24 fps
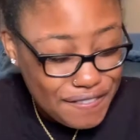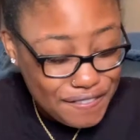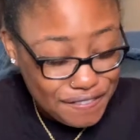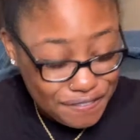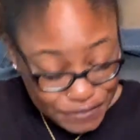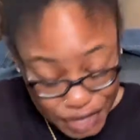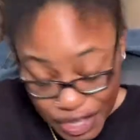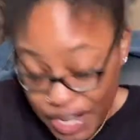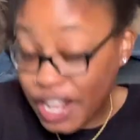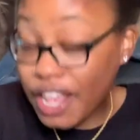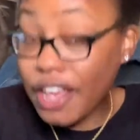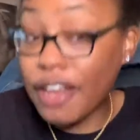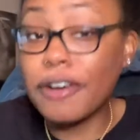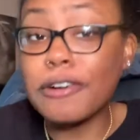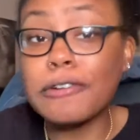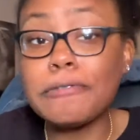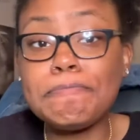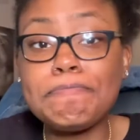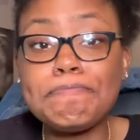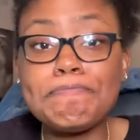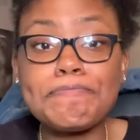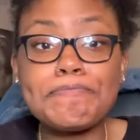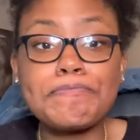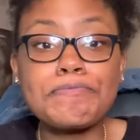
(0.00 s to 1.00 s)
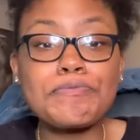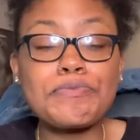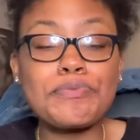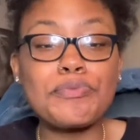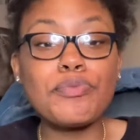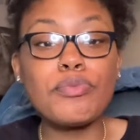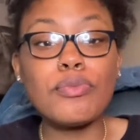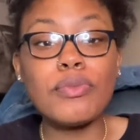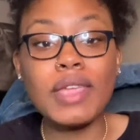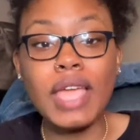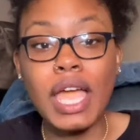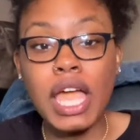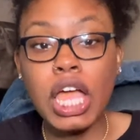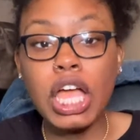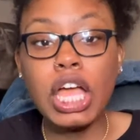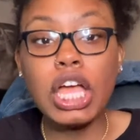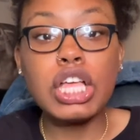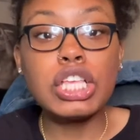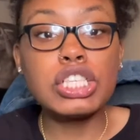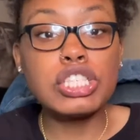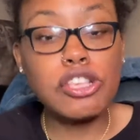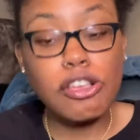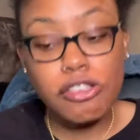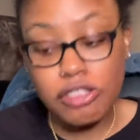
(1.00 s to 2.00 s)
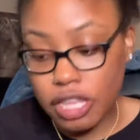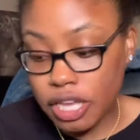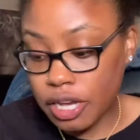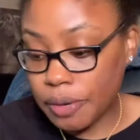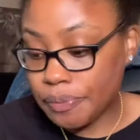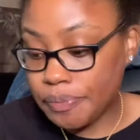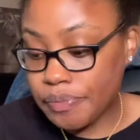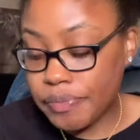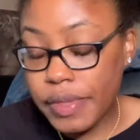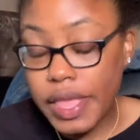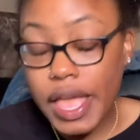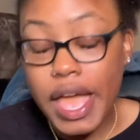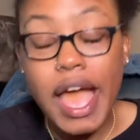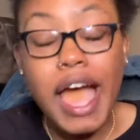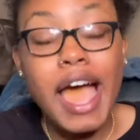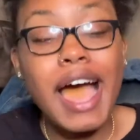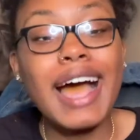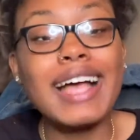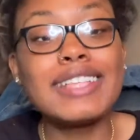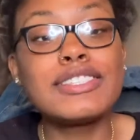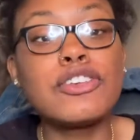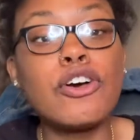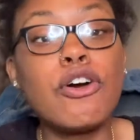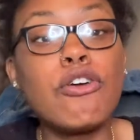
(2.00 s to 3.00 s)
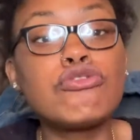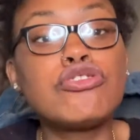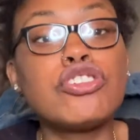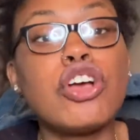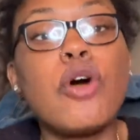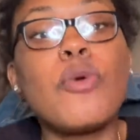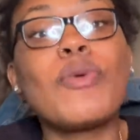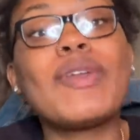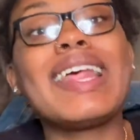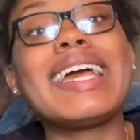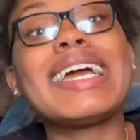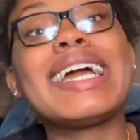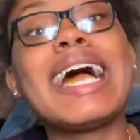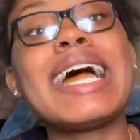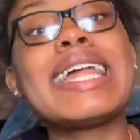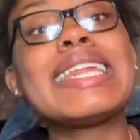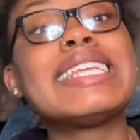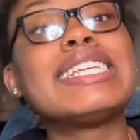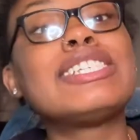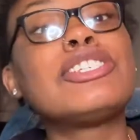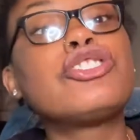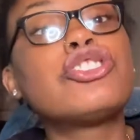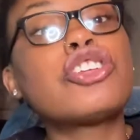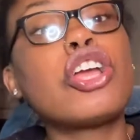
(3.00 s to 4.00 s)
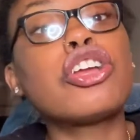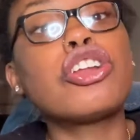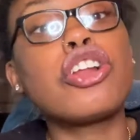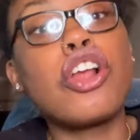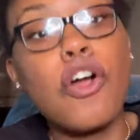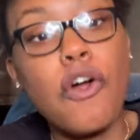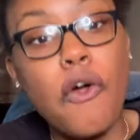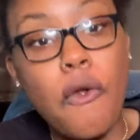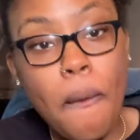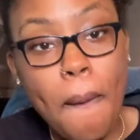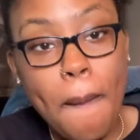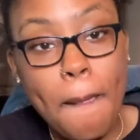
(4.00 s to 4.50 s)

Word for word: video. So look, I told y'all when I got this shirt on,